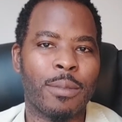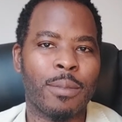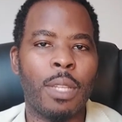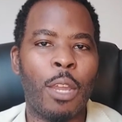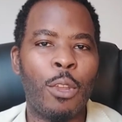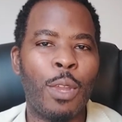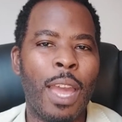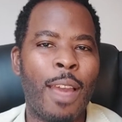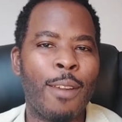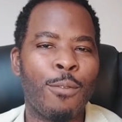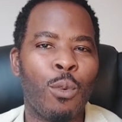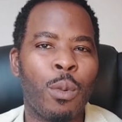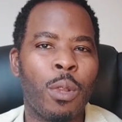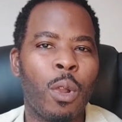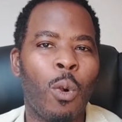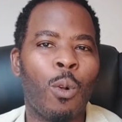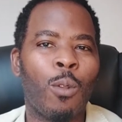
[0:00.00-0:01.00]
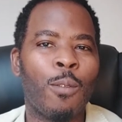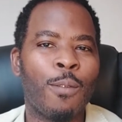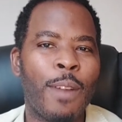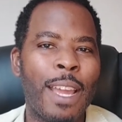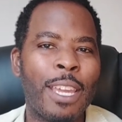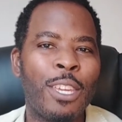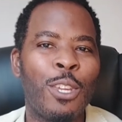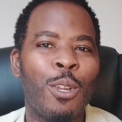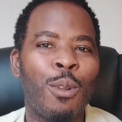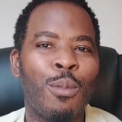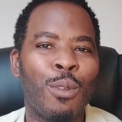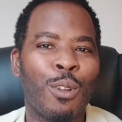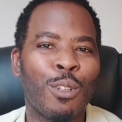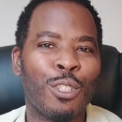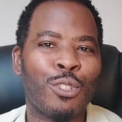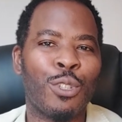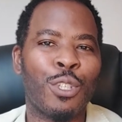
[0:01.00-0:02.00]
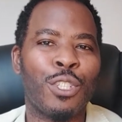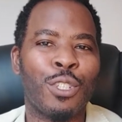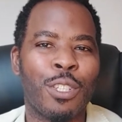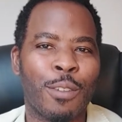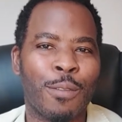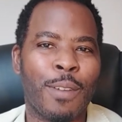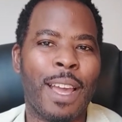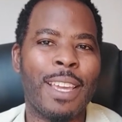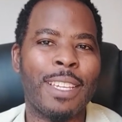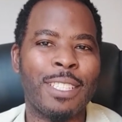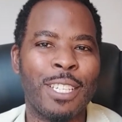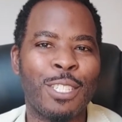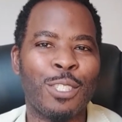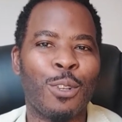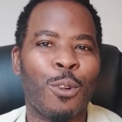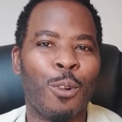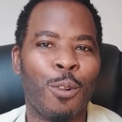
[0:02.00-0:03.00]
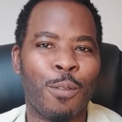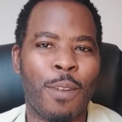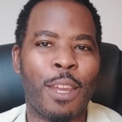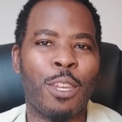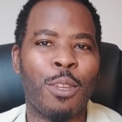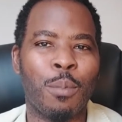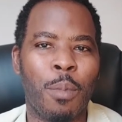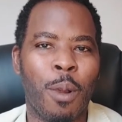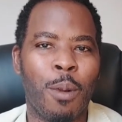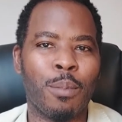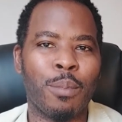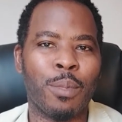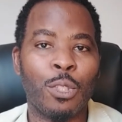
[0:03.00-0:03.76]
Now you have what we call vacuum constriction devices, or a vacuum pump.